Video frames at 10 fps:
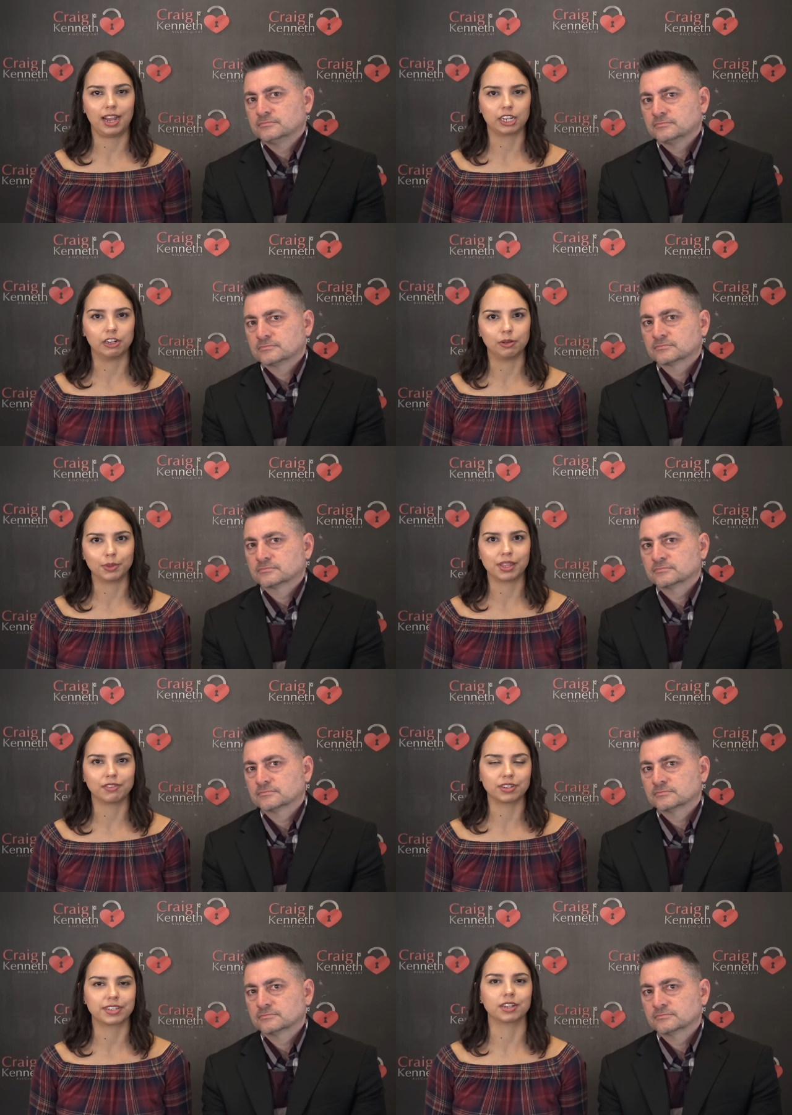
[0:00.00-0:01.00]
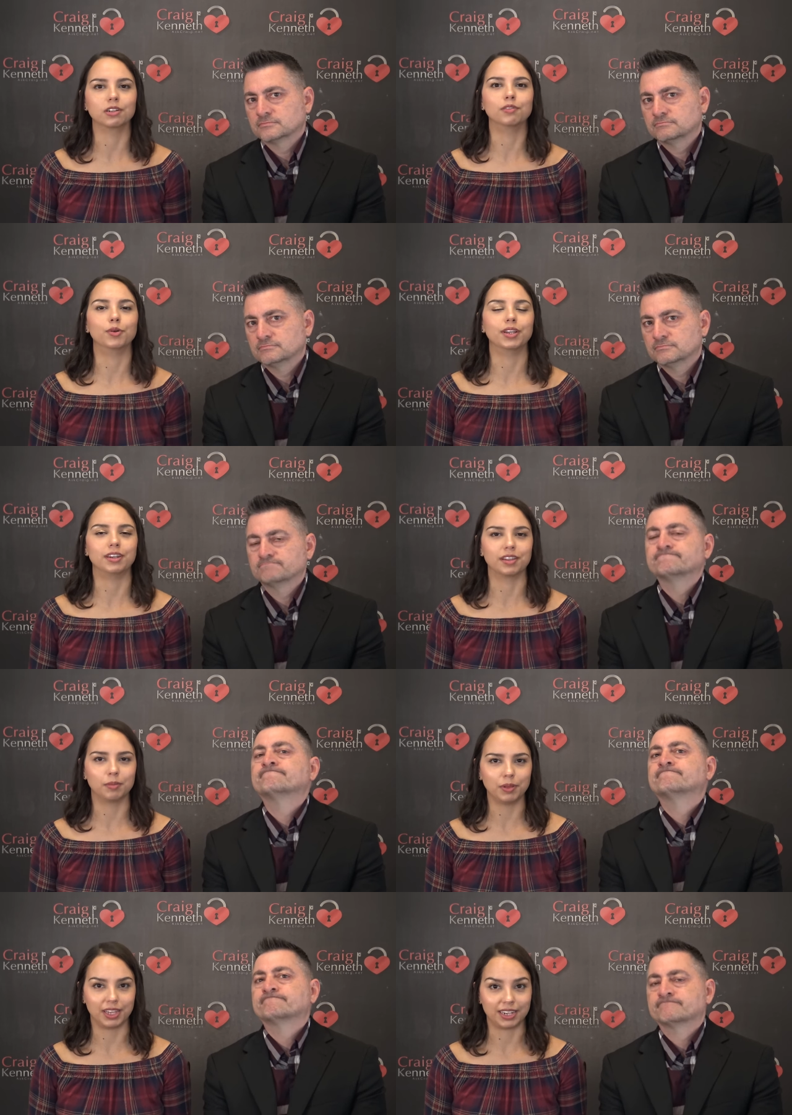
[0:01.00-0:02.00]
Speaker 1: accurate with every single avoidant on
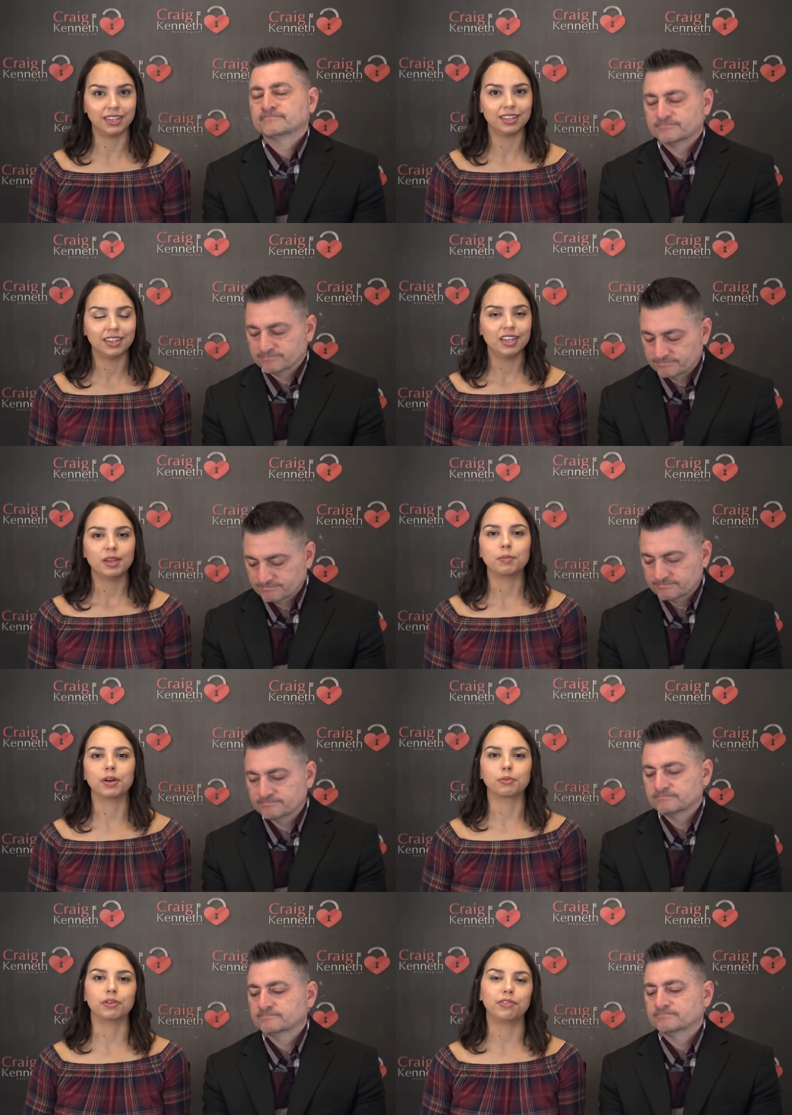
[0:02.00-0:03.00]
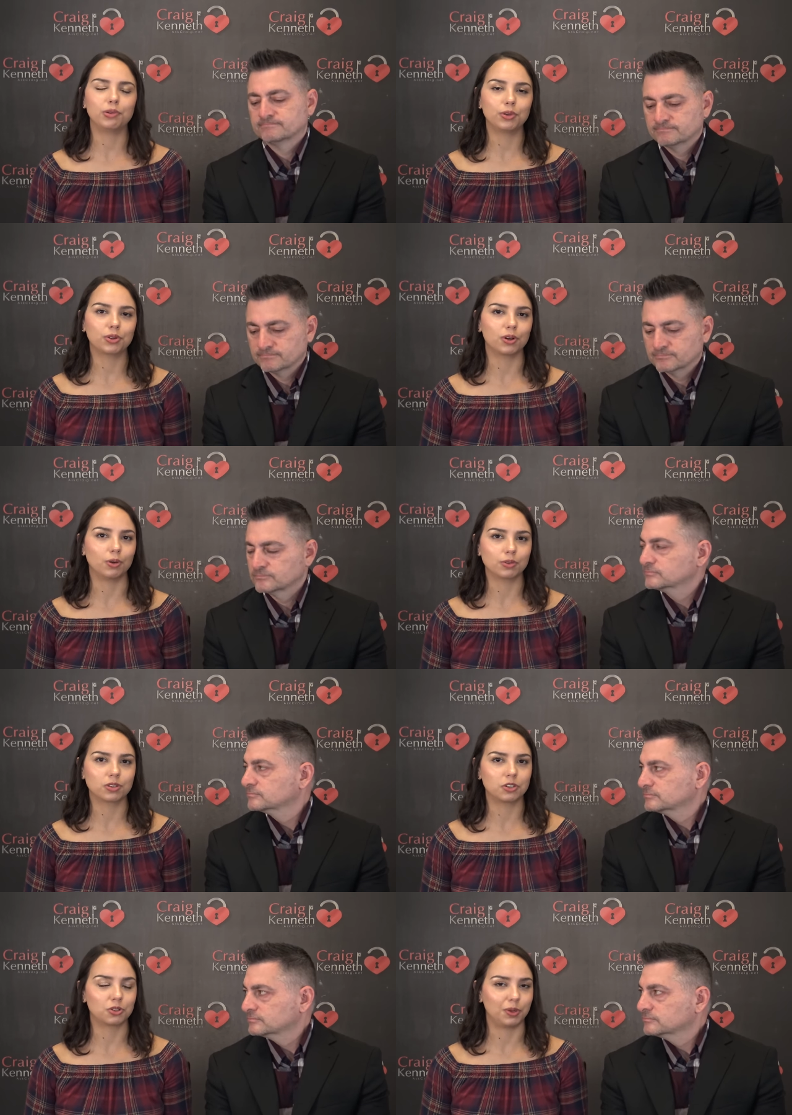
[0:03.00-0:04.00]
the planet, but review your own
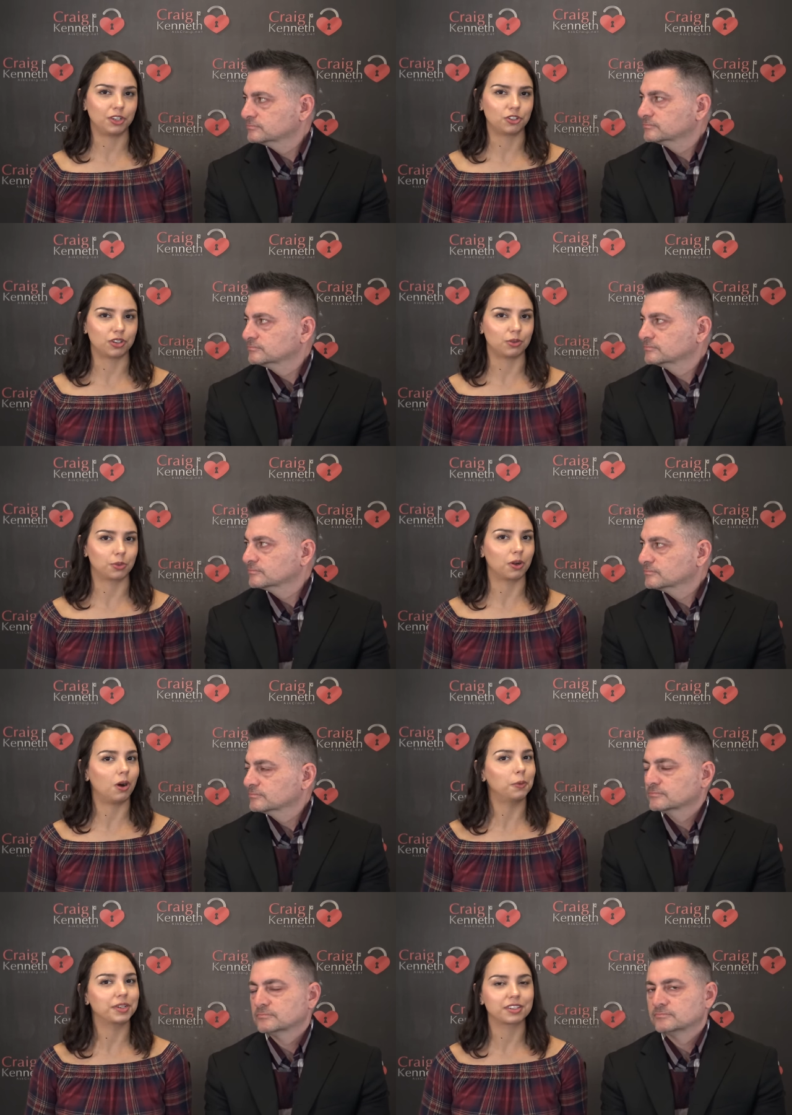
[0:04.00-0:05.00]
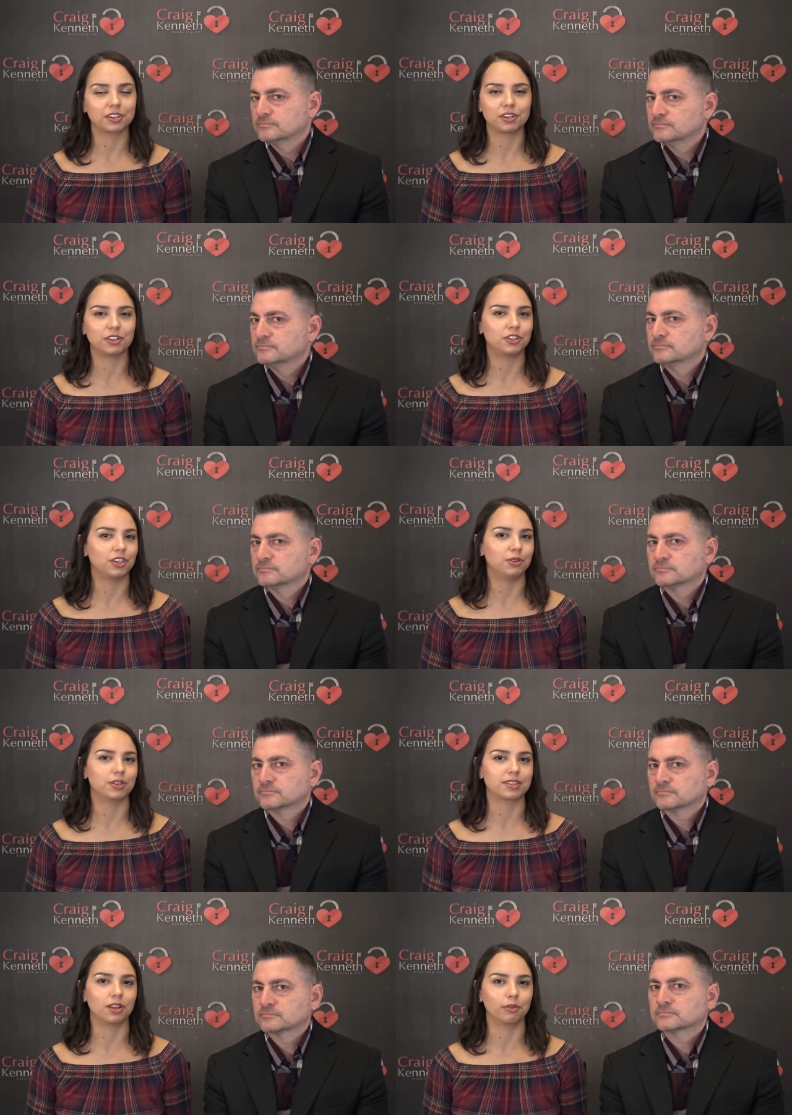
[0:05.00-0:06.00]
situation. We're always encouraging you
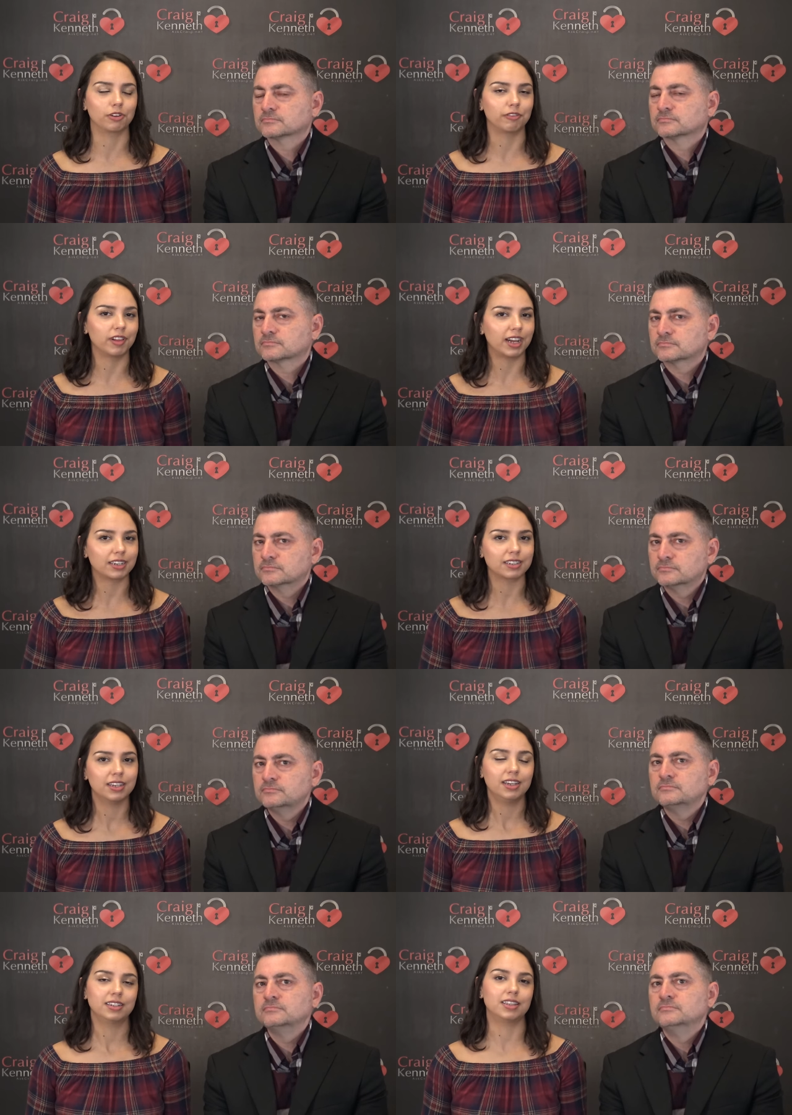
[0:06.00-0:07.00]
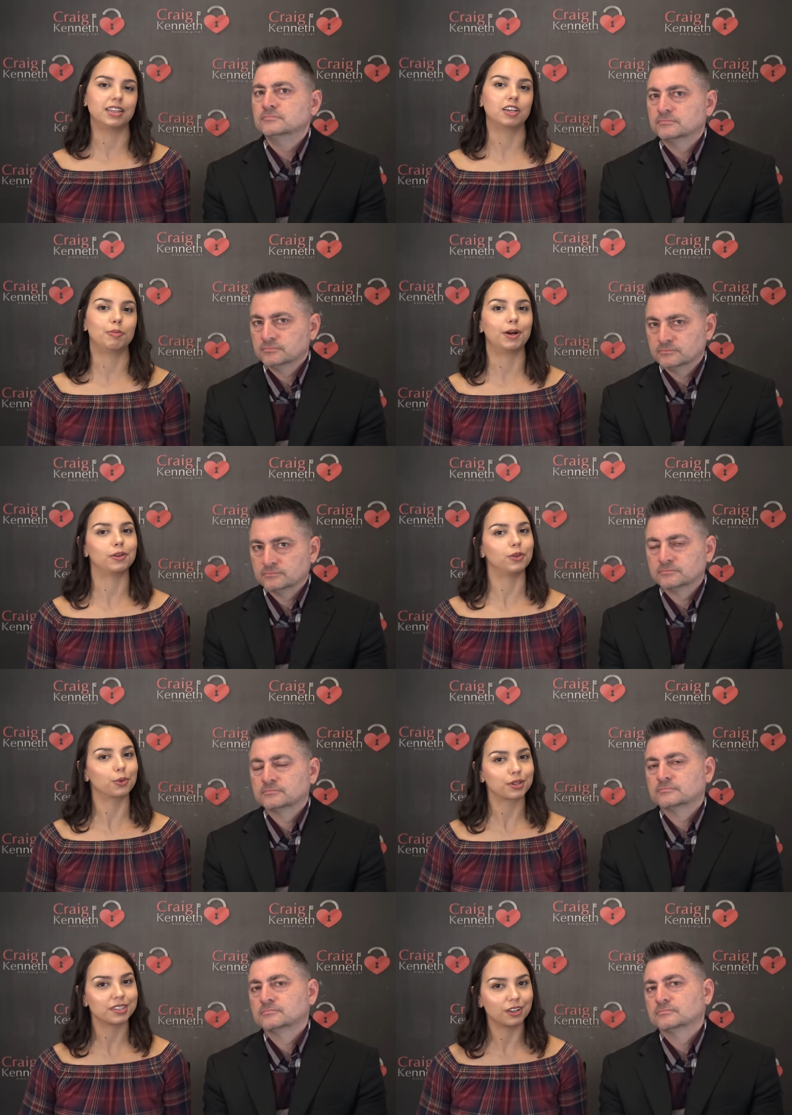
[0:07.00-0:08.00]
to self-reflect, to think about
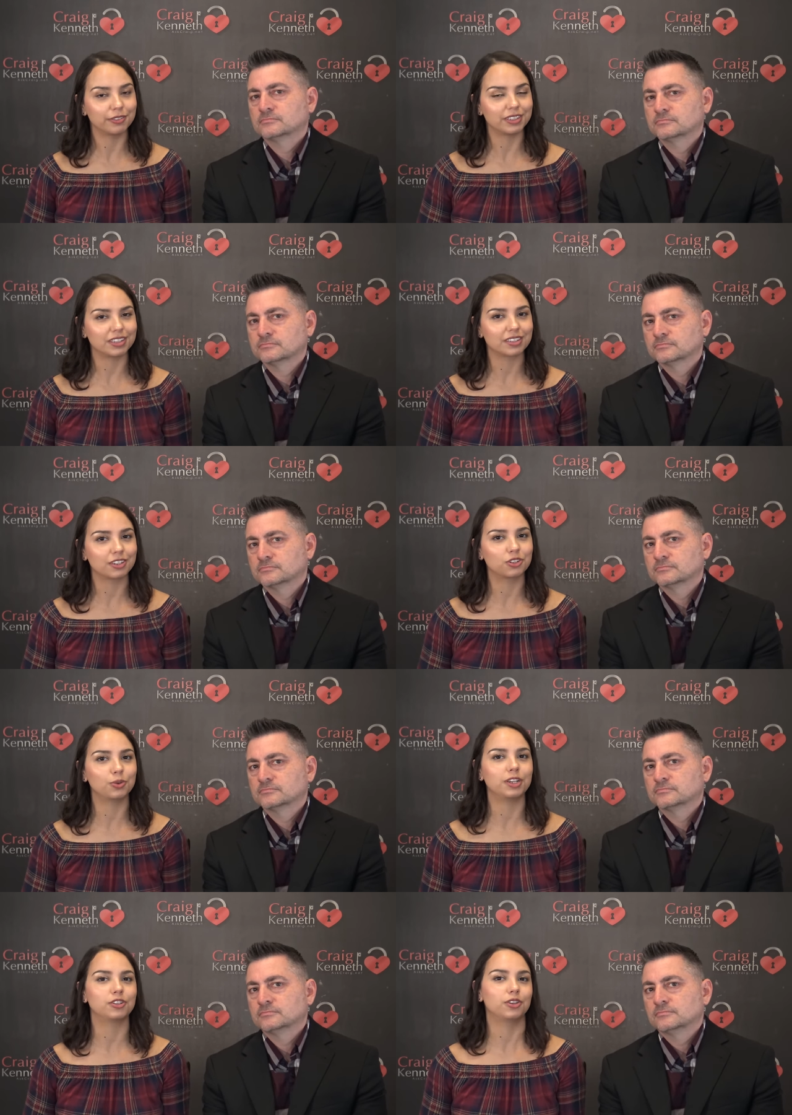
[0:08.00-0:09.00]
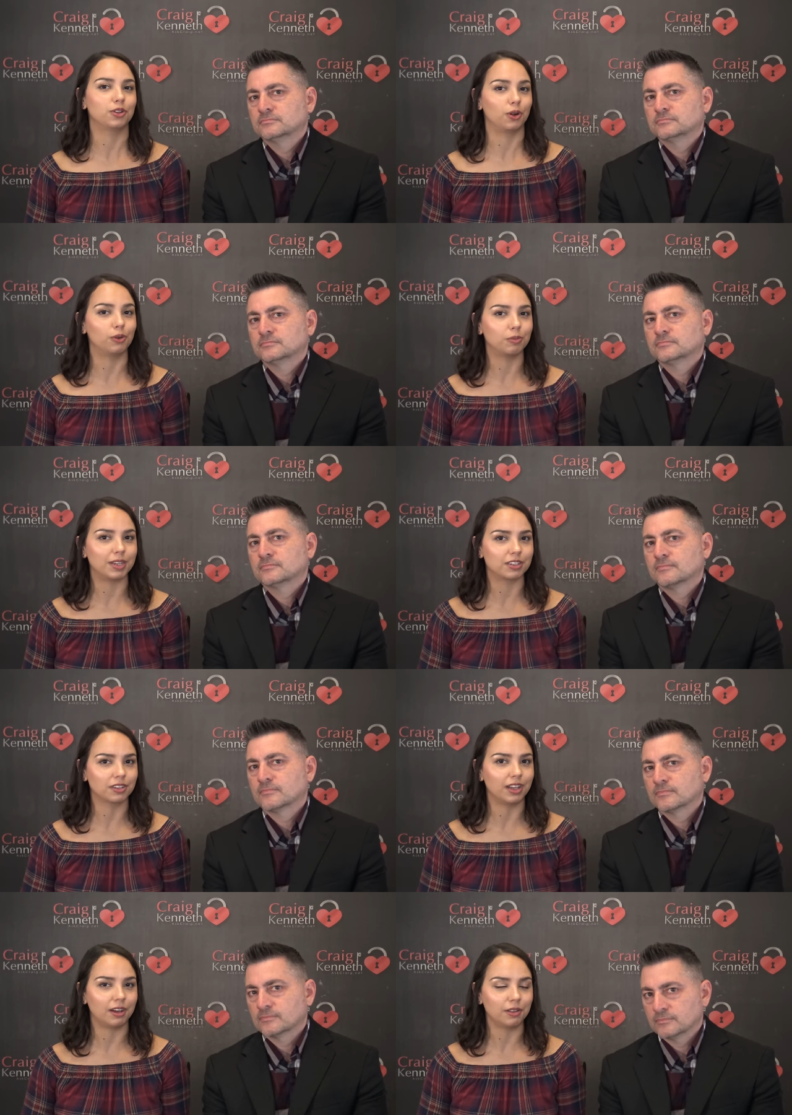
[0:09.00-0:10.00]
yourself in this situation, your own
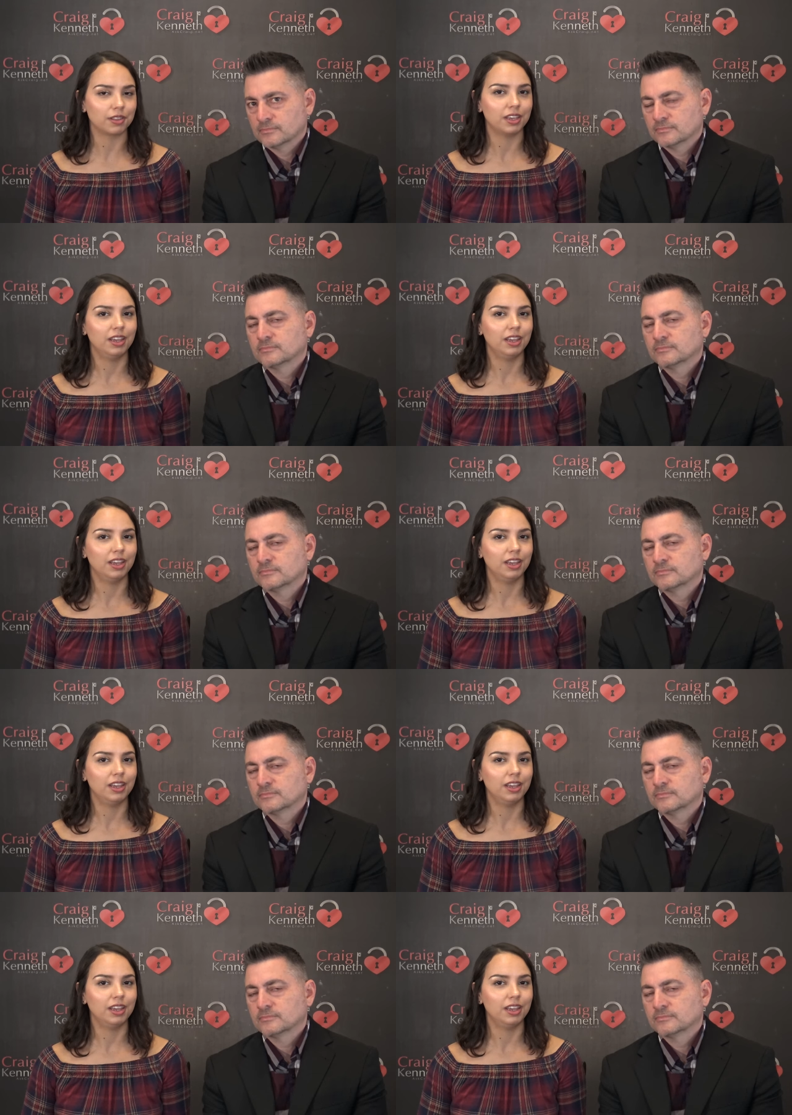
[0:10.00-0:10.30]
mental health.